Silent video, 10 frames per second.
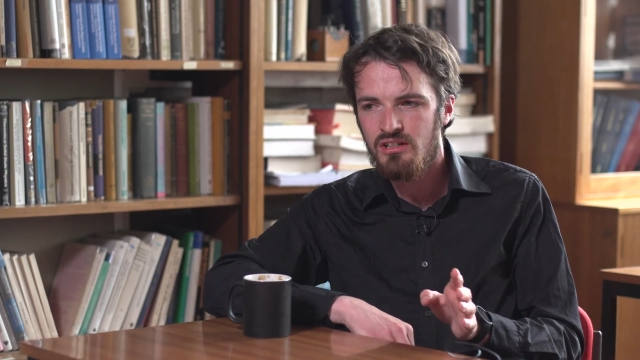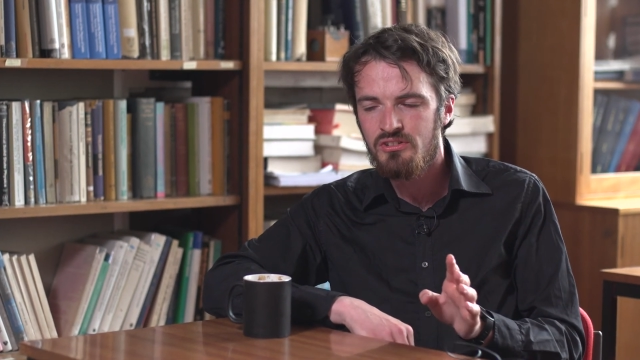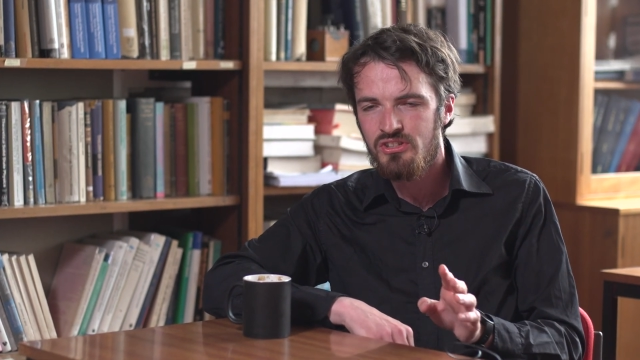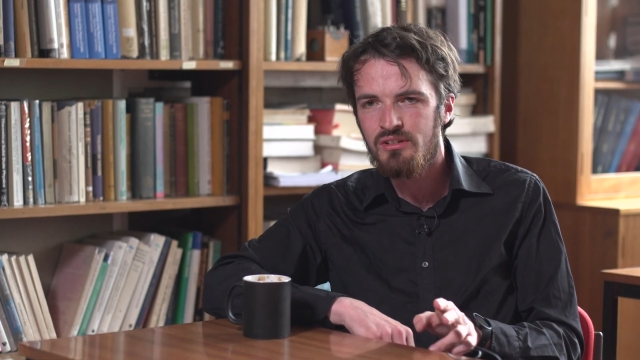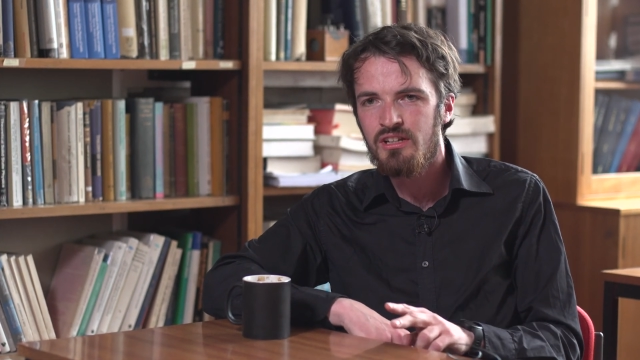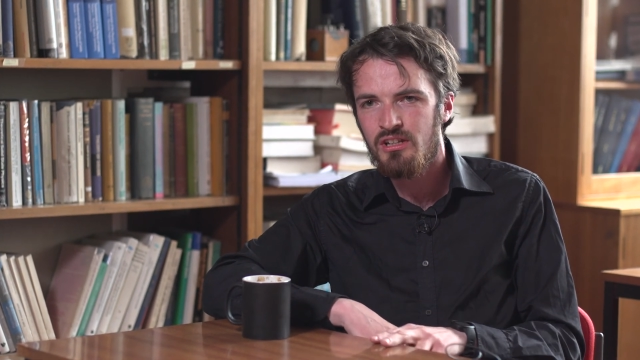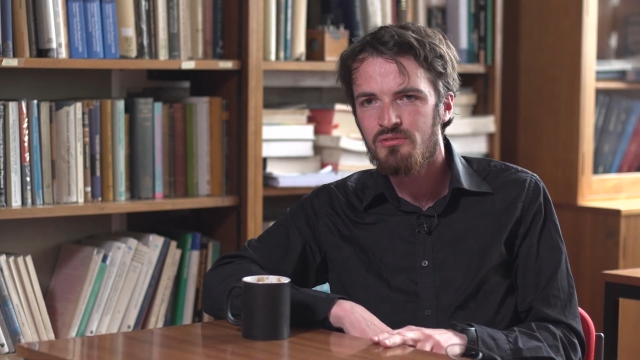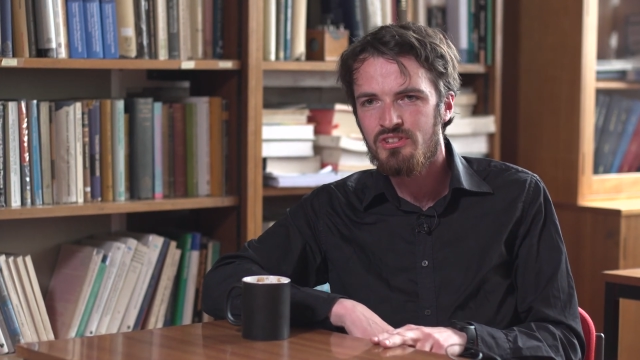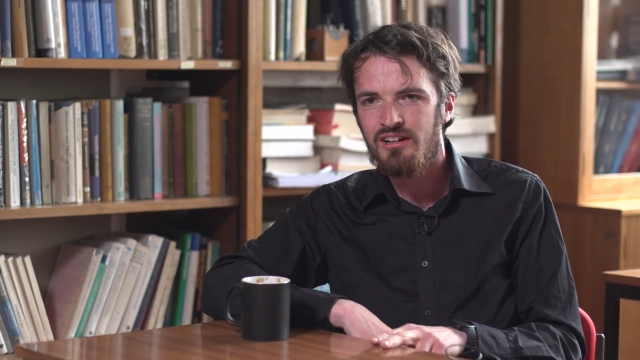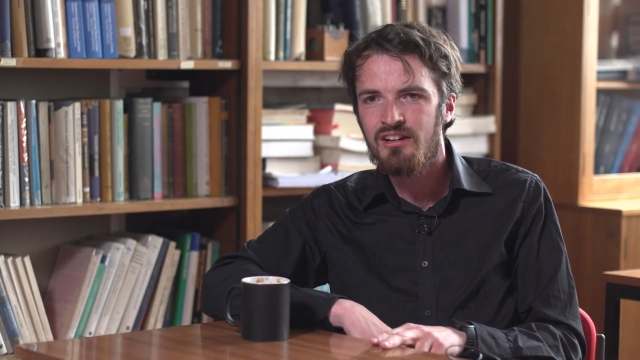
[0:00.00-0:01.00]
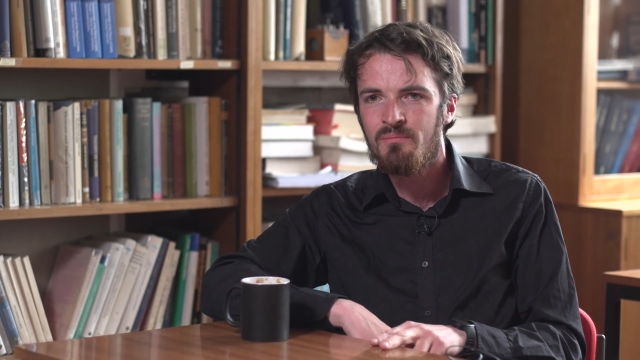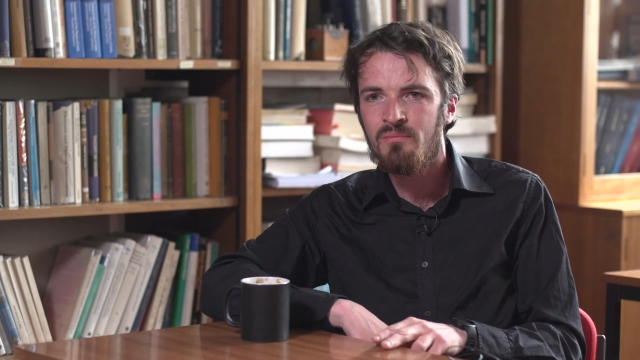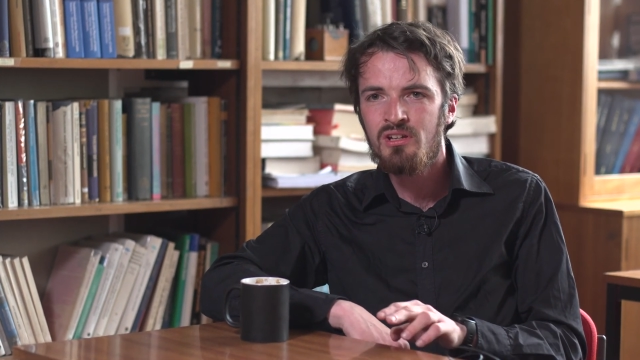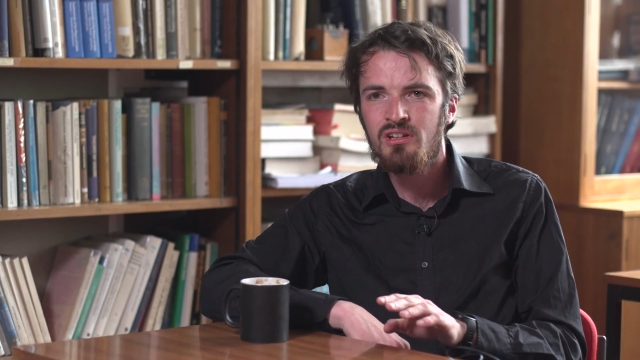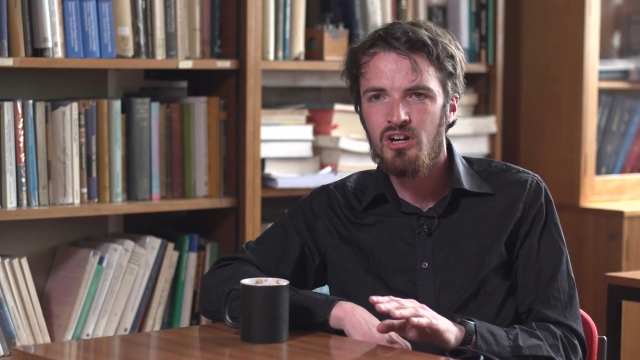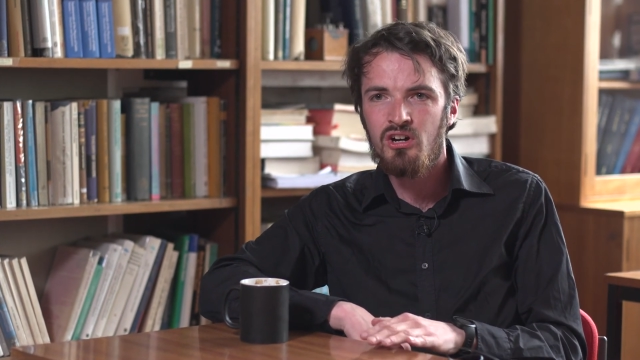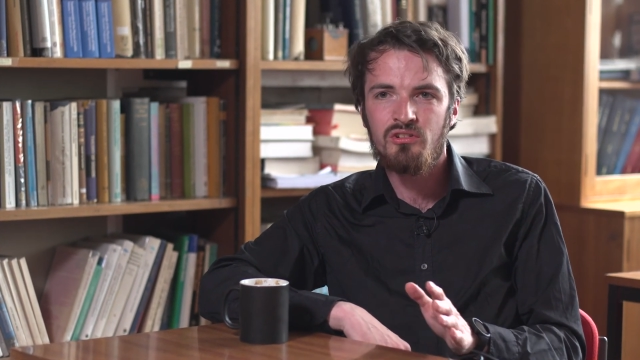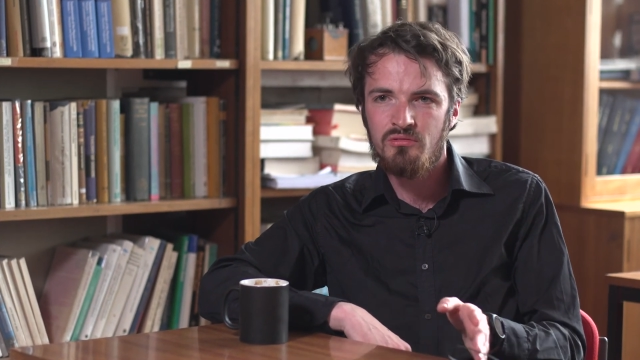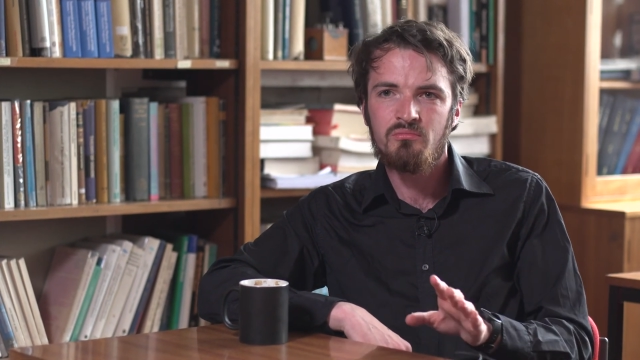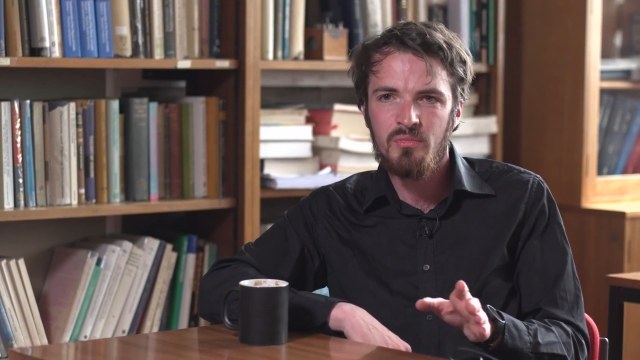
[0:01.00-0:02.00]
saving a lot of time
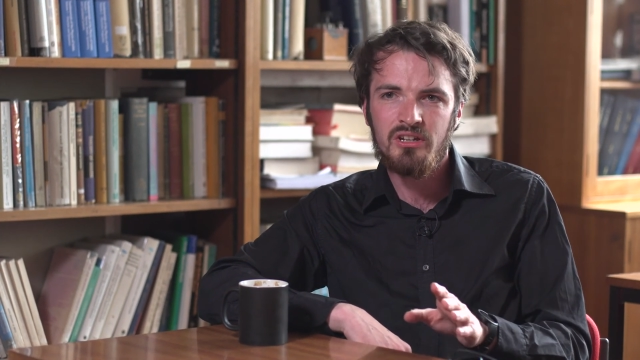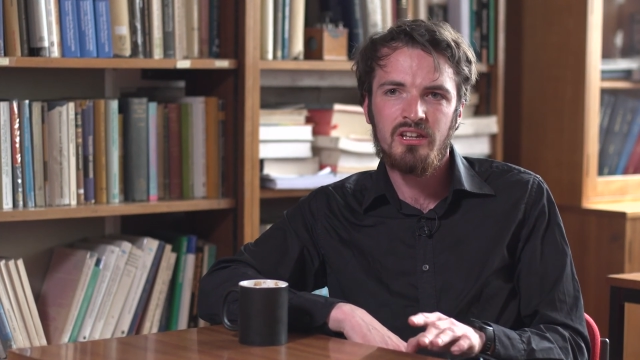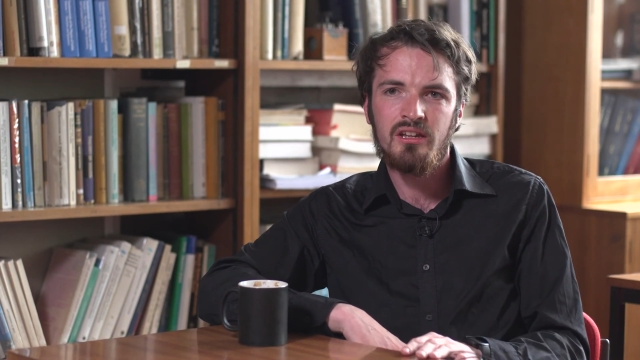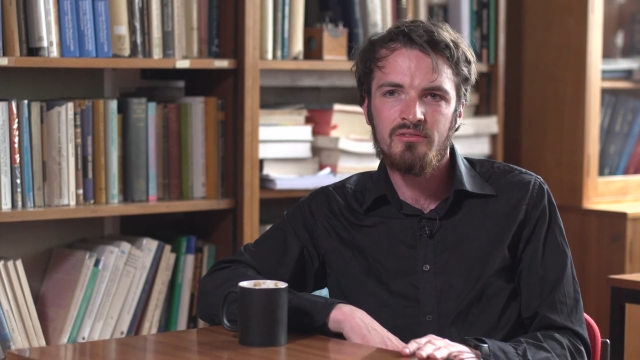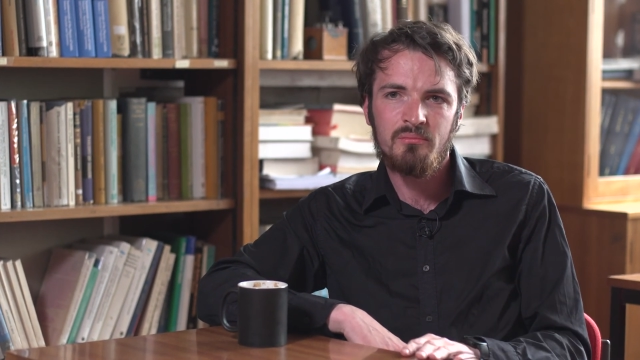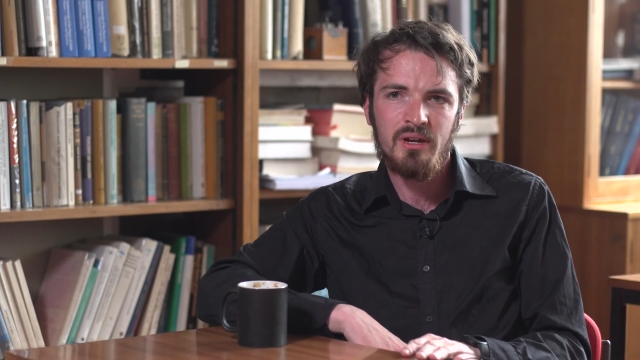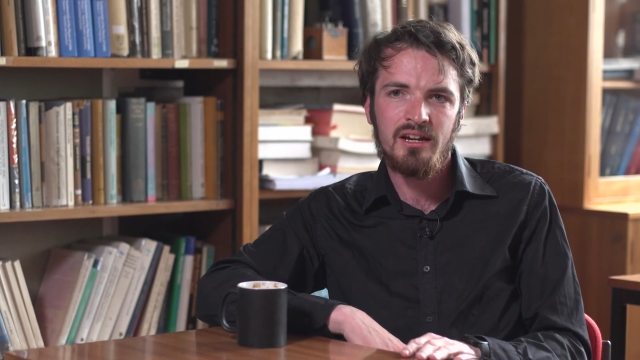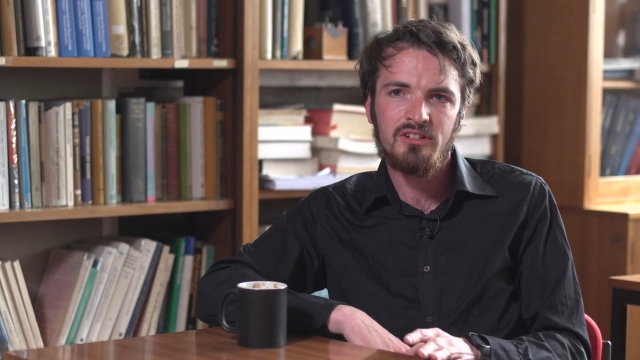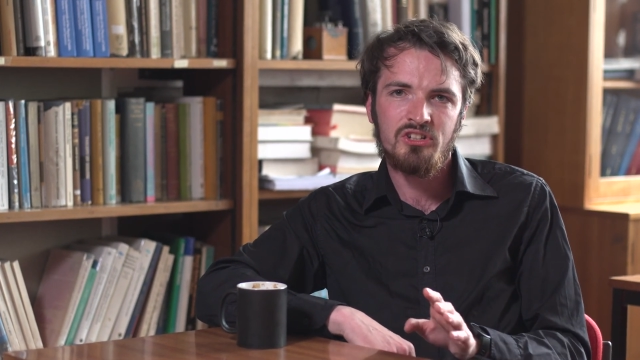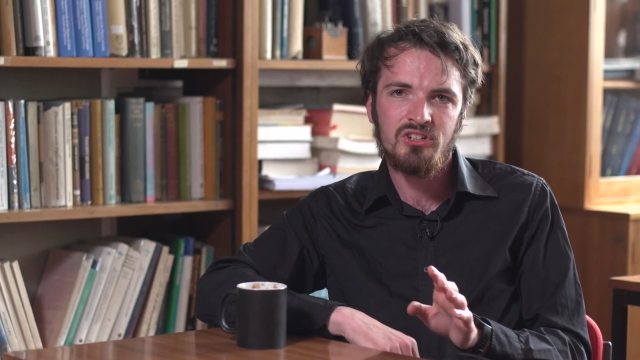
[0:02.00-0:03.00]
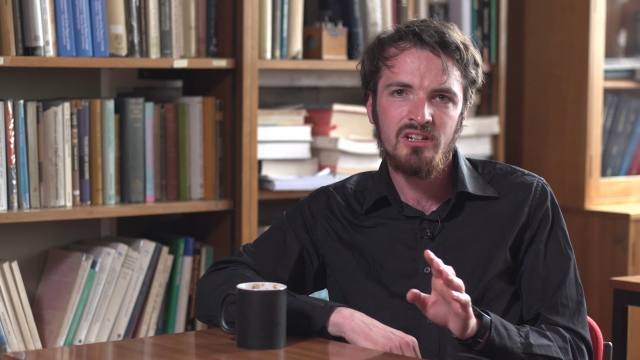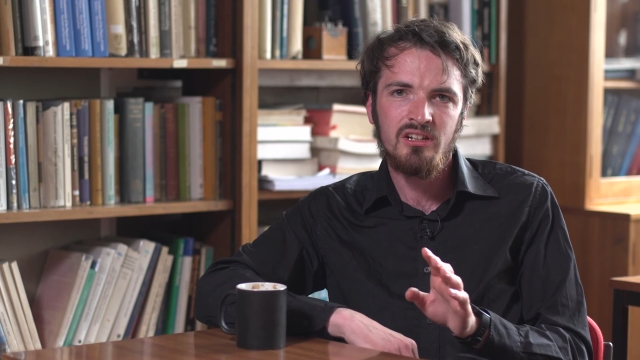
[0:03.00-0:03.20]
on marking a given batch,